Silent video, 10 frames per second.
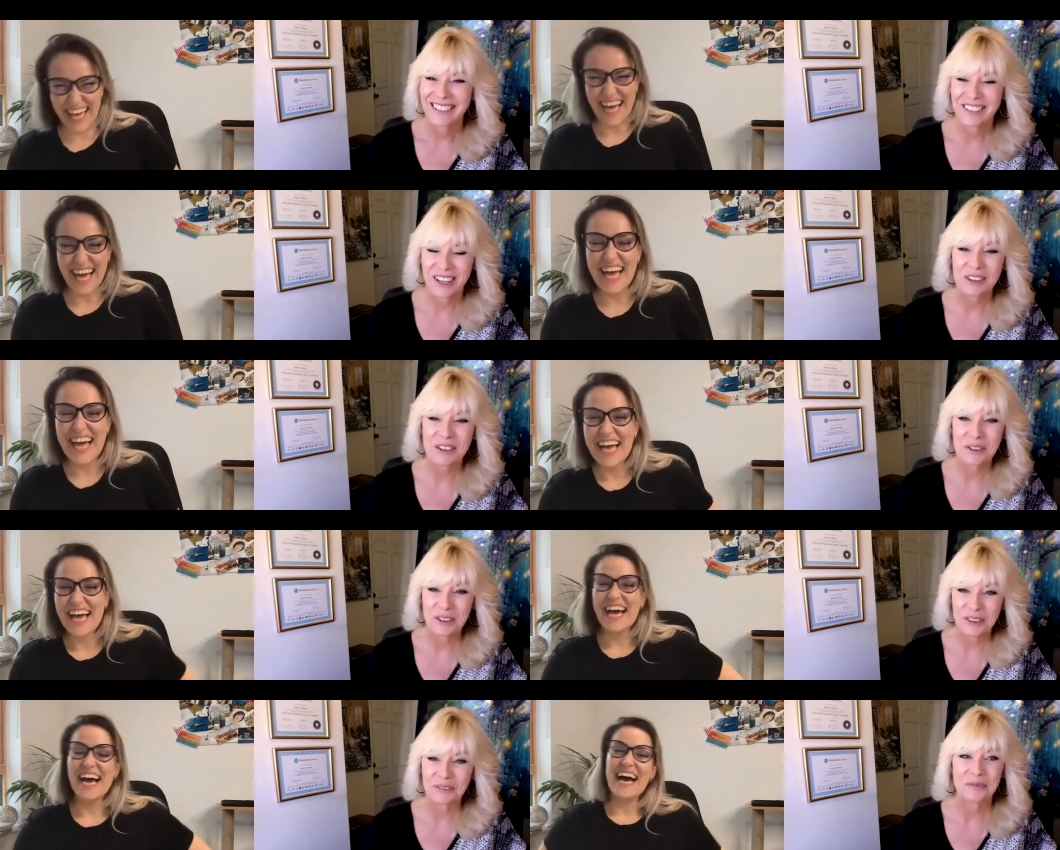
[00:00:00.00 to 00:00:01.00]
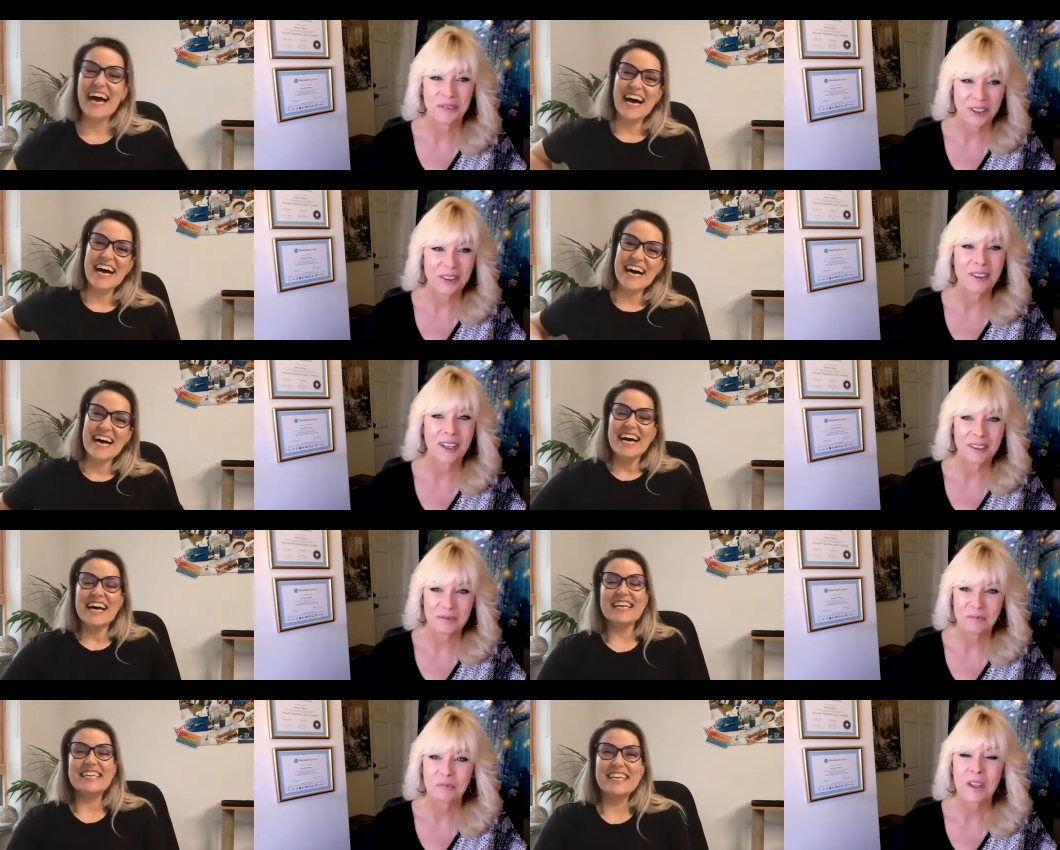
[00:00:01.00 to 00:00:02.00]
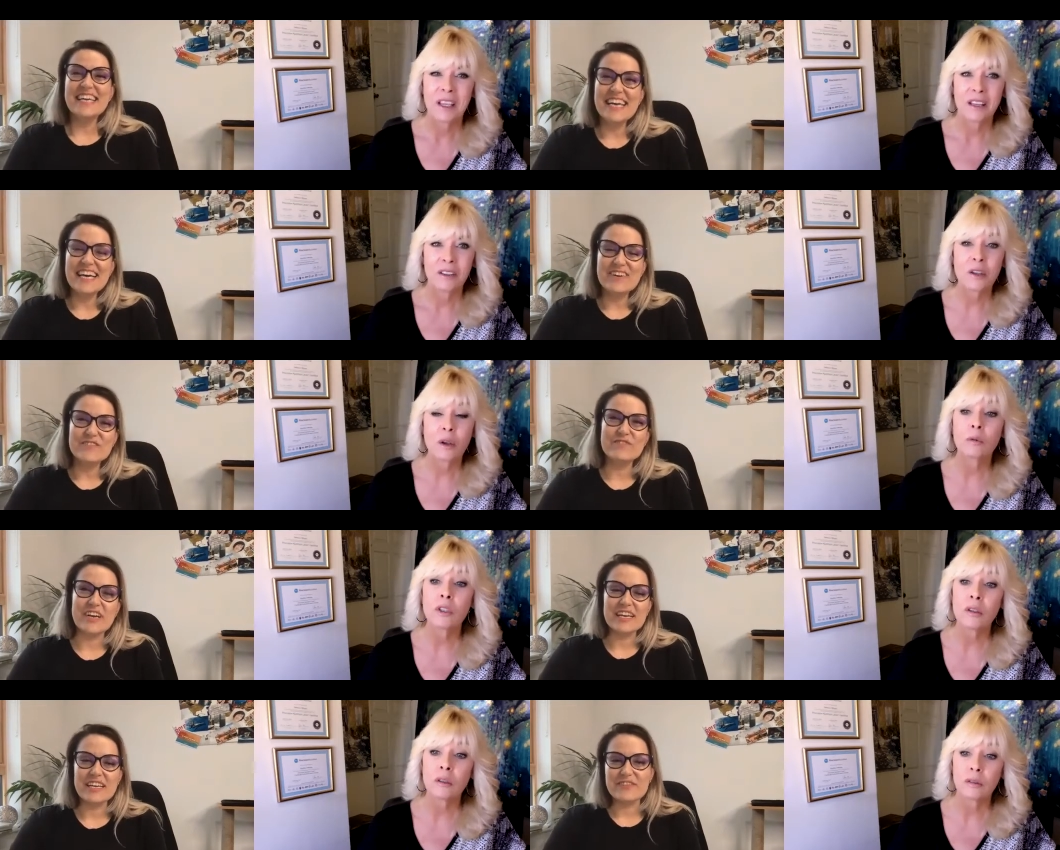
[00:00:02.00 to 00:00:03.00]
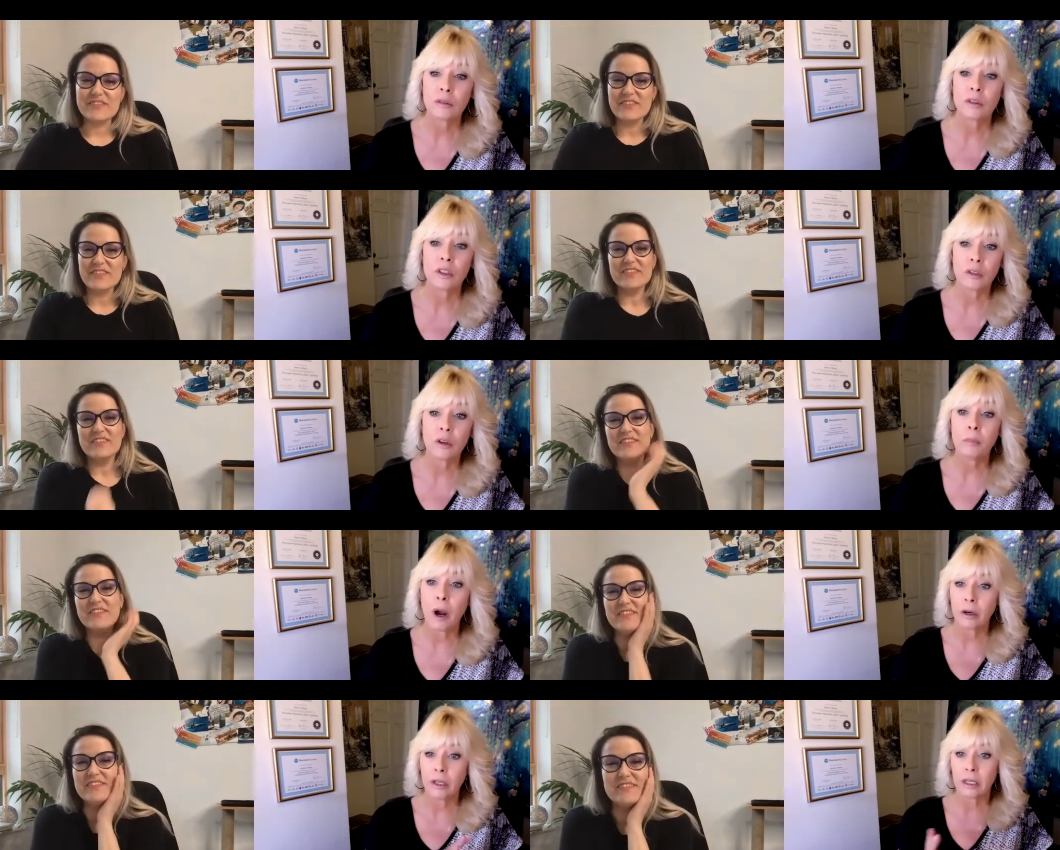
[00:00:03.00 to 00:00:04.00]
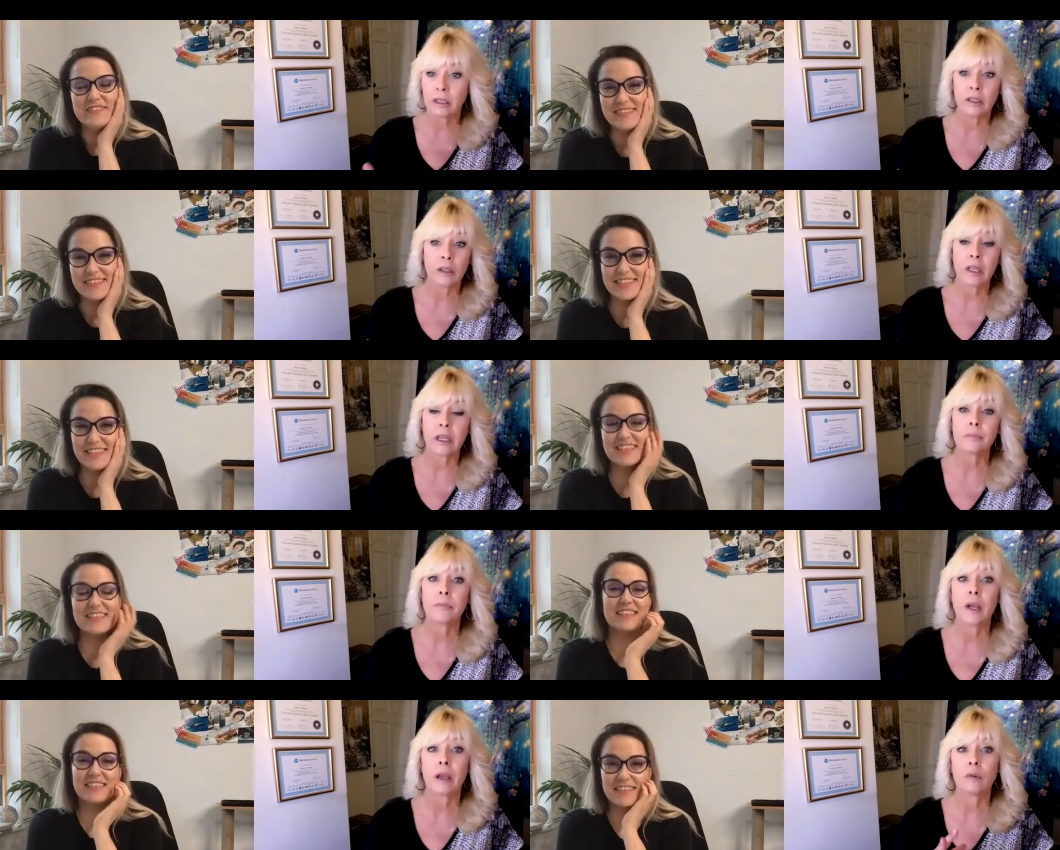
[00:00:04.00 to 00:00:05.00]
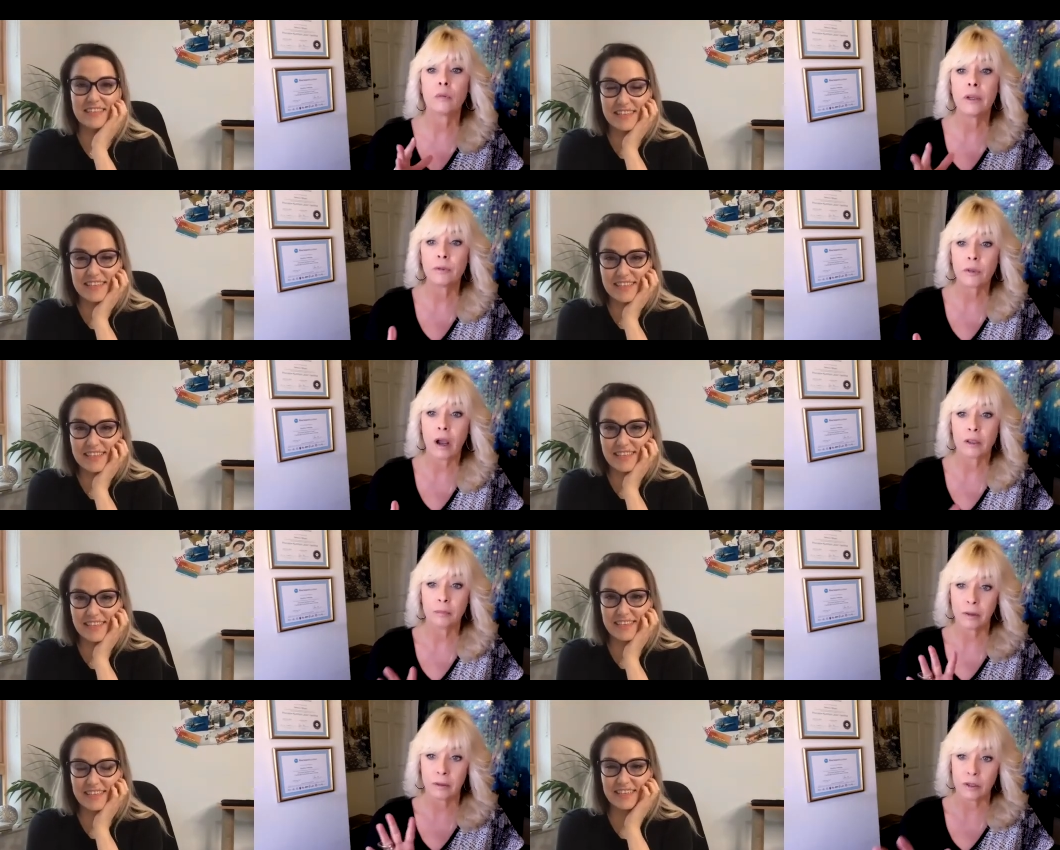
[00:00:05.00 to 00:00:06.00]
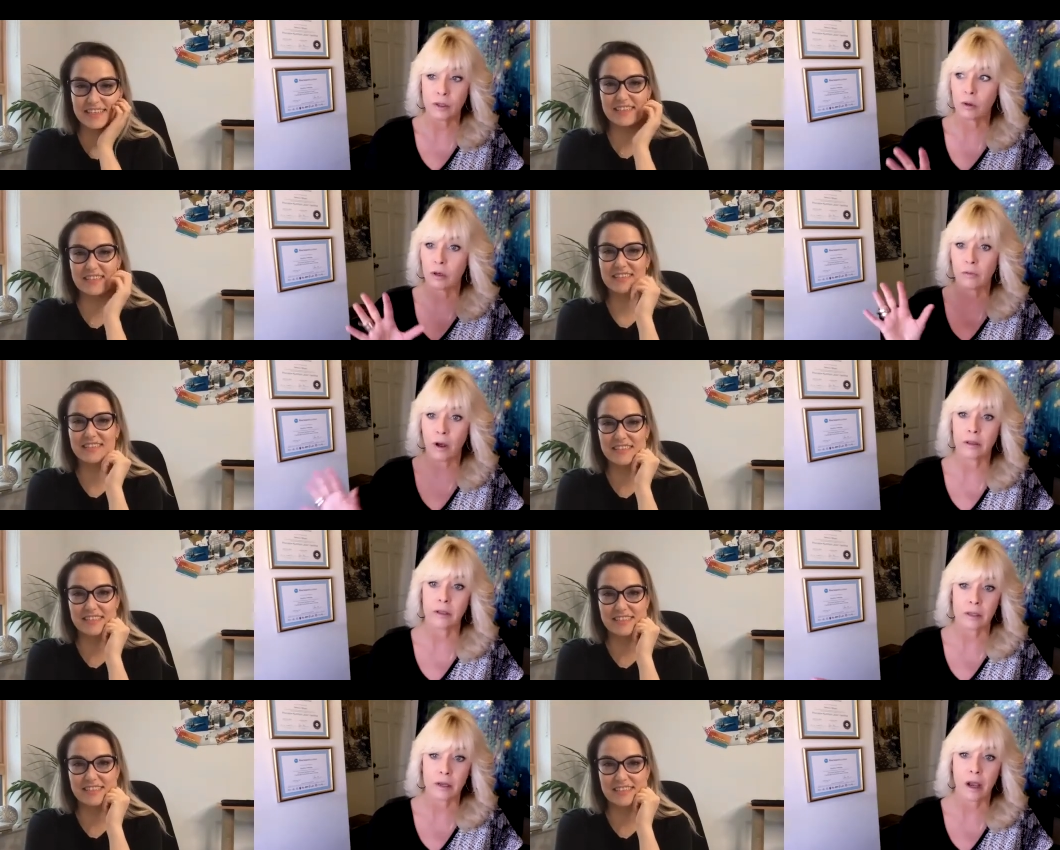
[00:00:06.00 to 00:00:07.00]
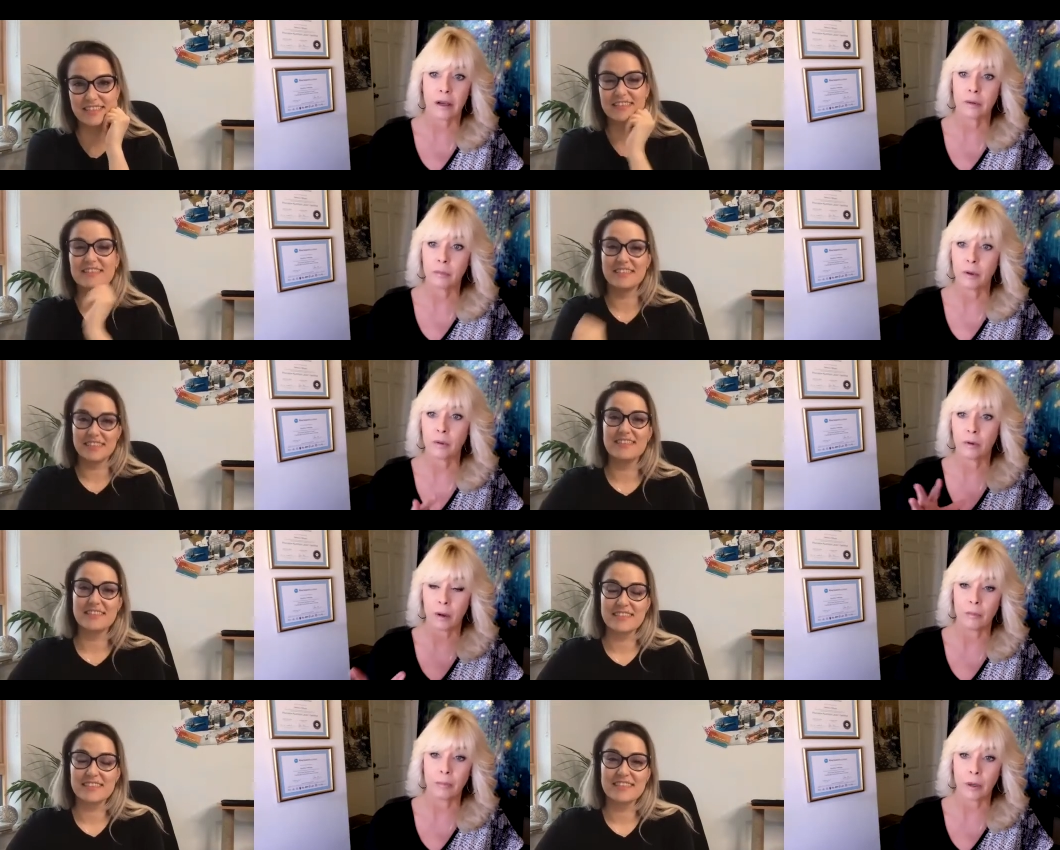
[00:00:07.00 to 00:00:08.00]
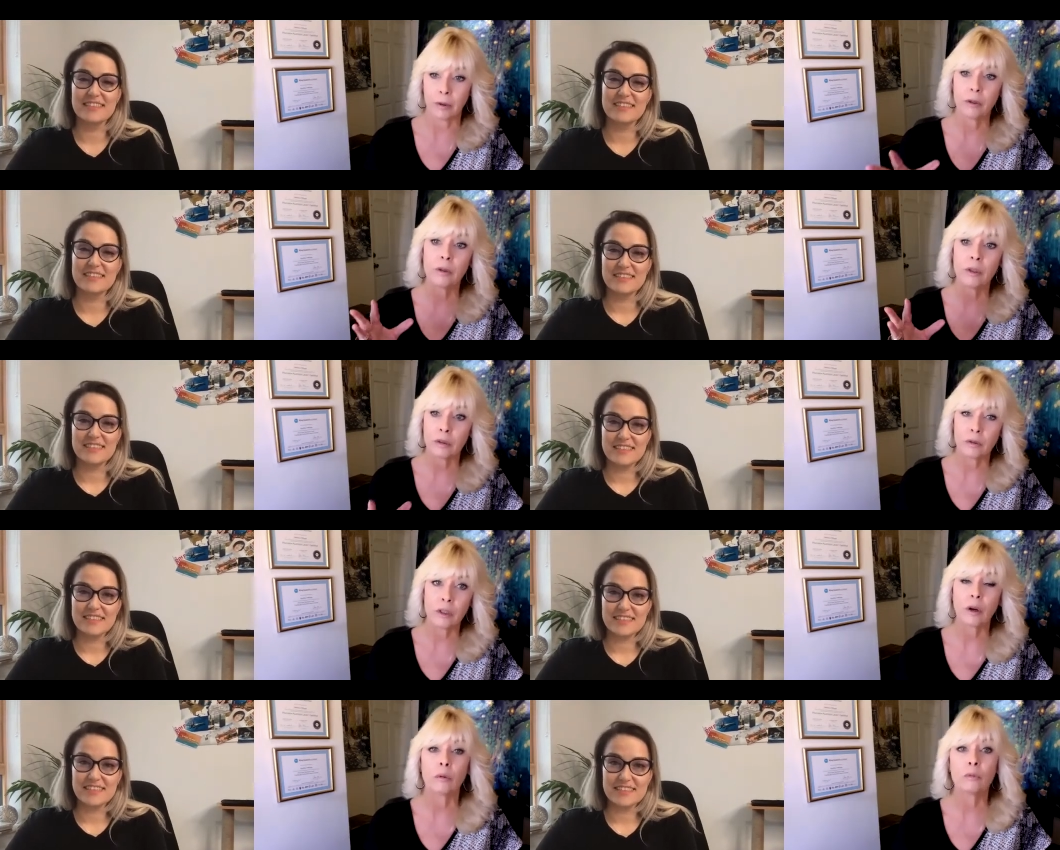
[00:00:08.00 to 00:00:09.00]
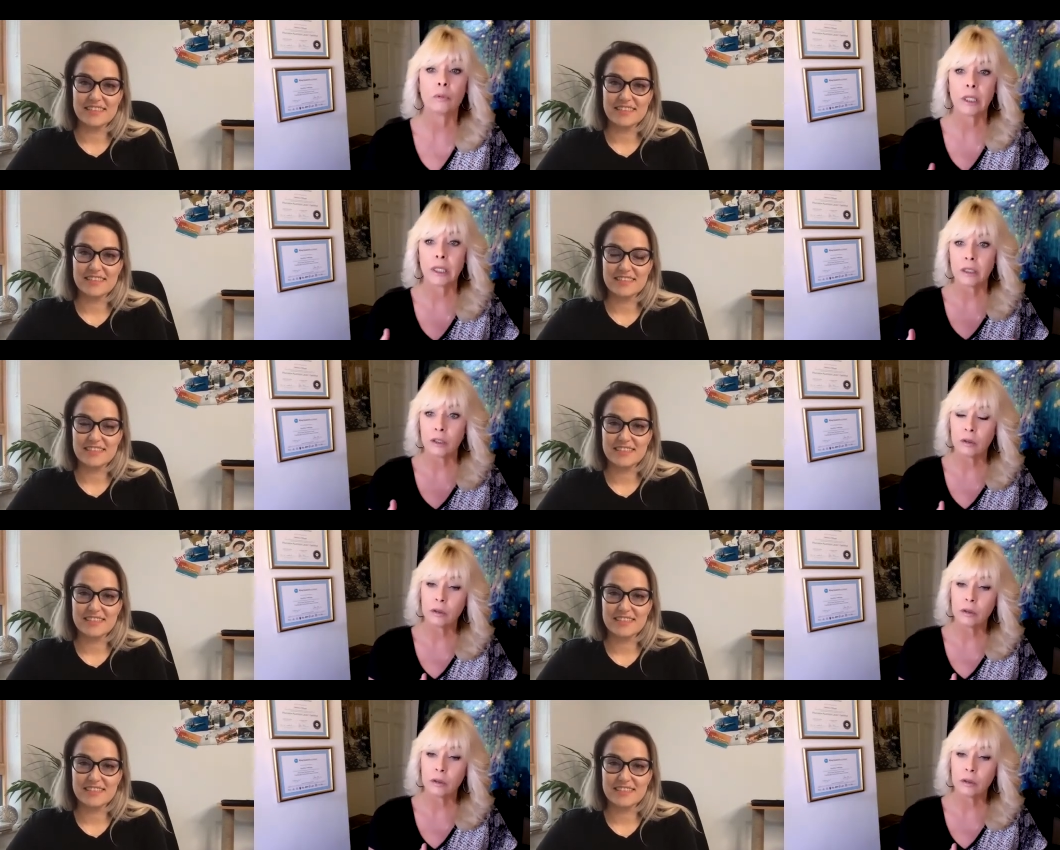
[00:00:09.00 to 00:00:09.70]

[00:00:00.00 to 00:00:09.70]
Speaker 1: That's good. Okay. So your marketing, like we've talked about this sort of on the side about who you don't really,